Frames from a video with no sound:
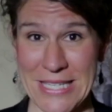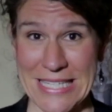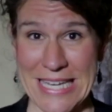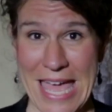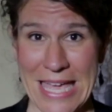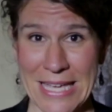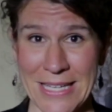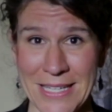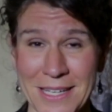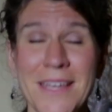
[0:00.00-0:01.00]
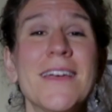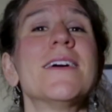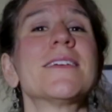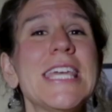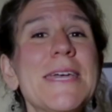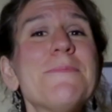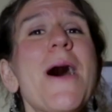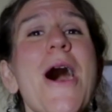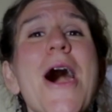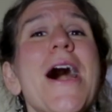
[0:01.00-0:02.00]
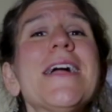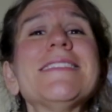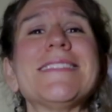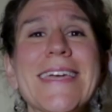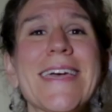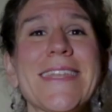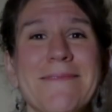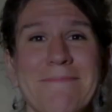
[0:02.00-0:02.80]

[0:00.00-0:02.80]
today. Keep on singing.